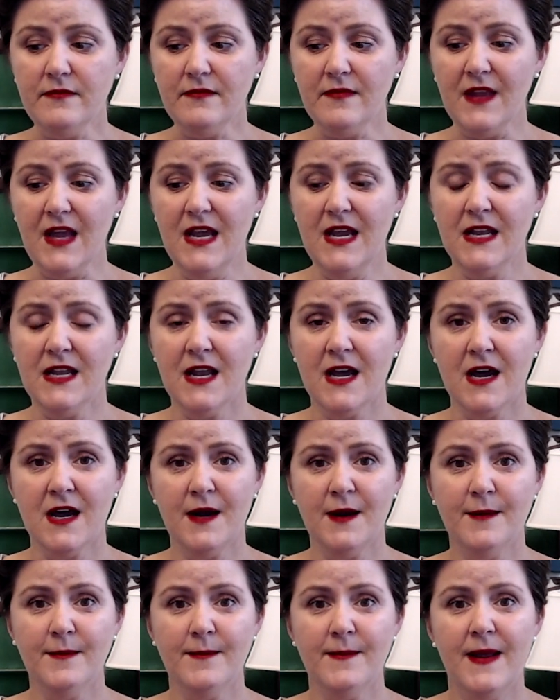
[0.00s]
and
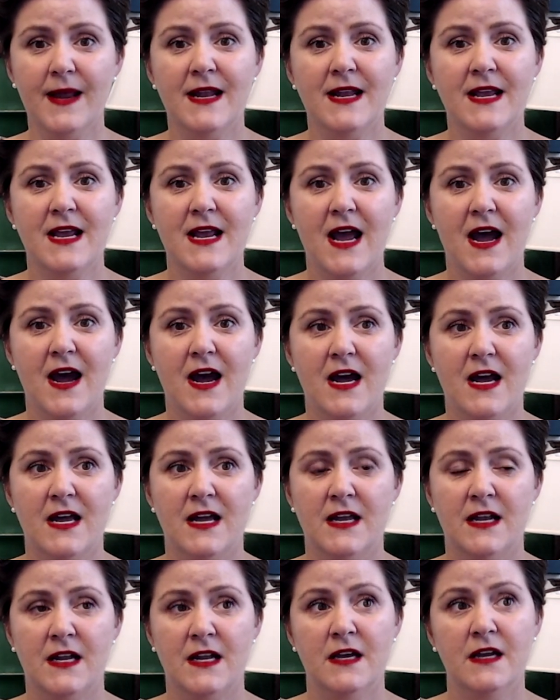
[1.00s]
it
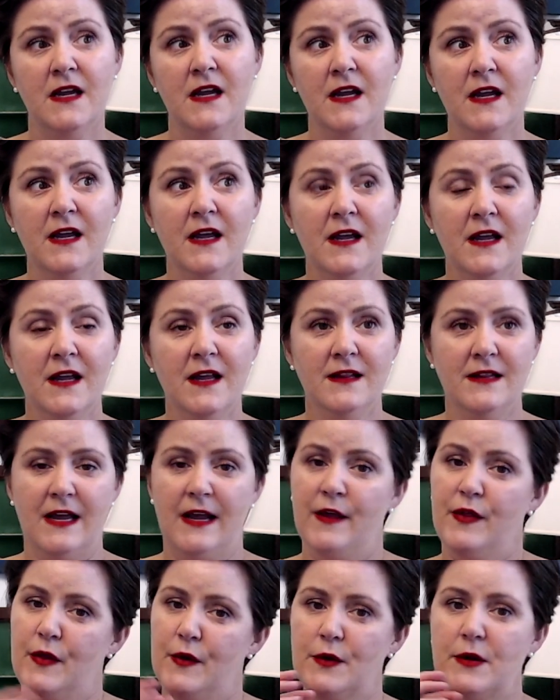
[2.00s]
had
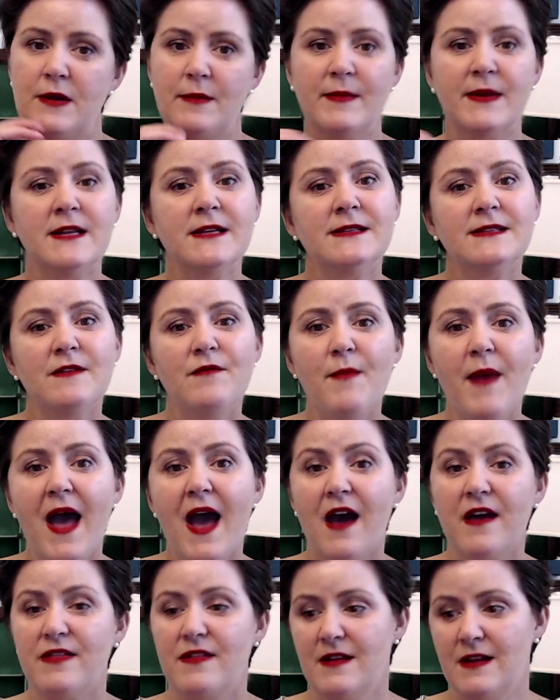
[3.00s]
30 minutes of
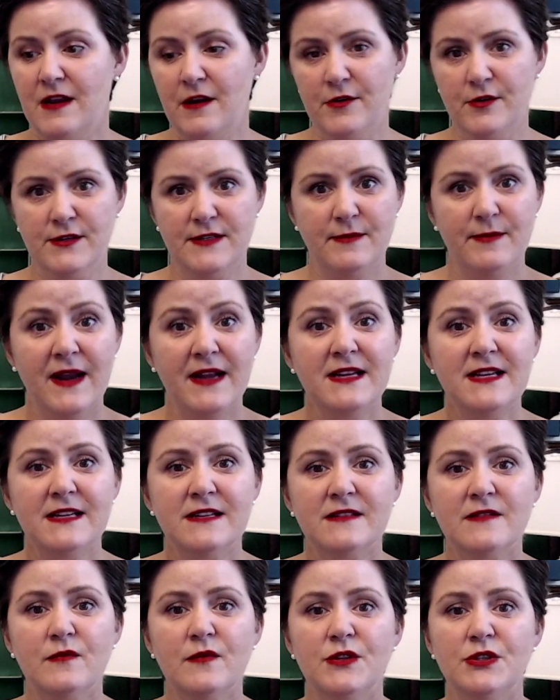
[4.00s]
math, and here's some ideas
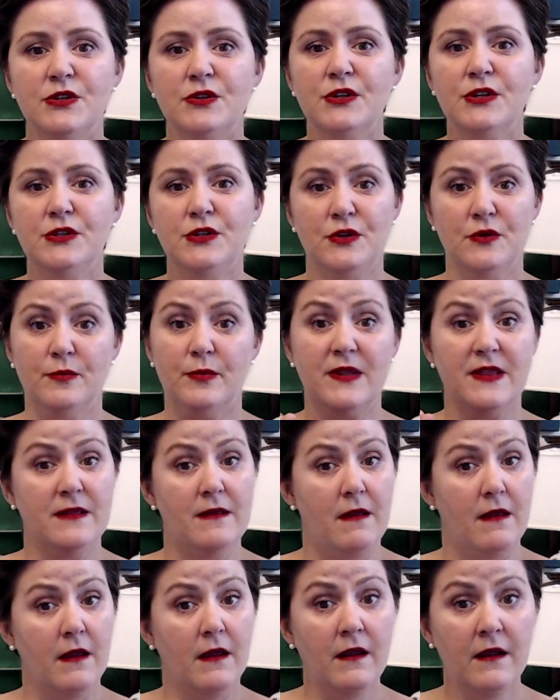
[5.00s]
of what you could do. But
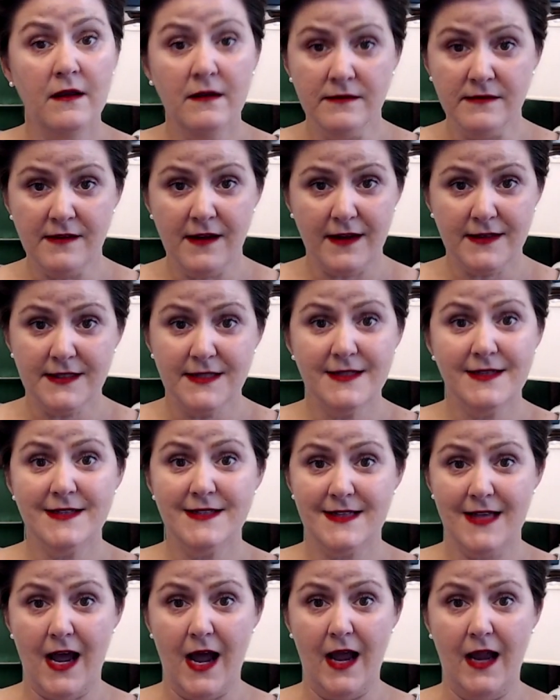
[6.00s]
they got to
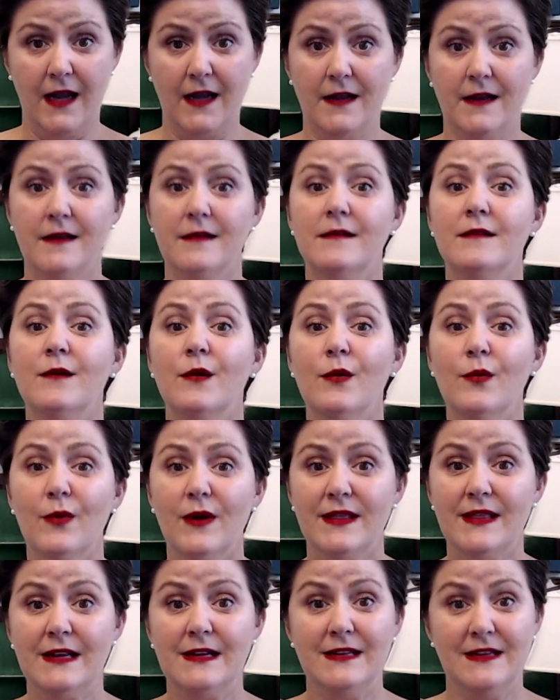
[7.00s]
decide what
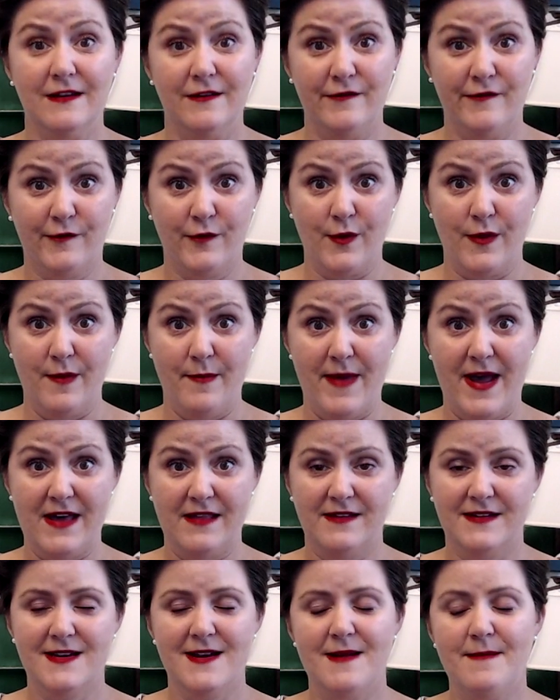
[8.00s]
they did for the math
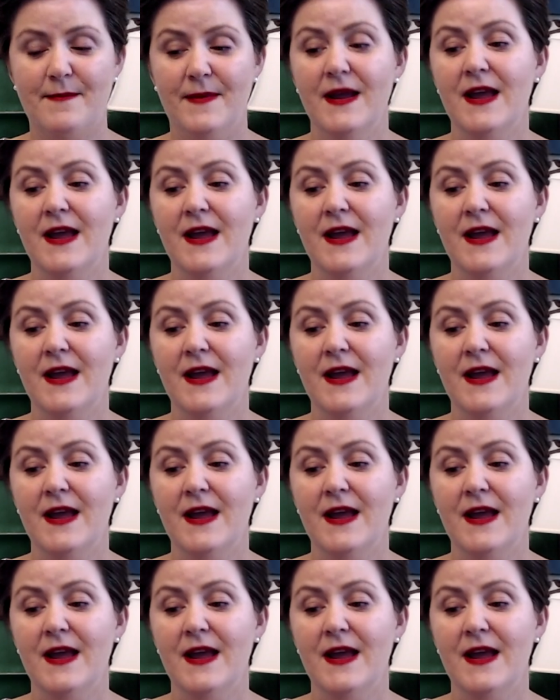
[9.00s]
time.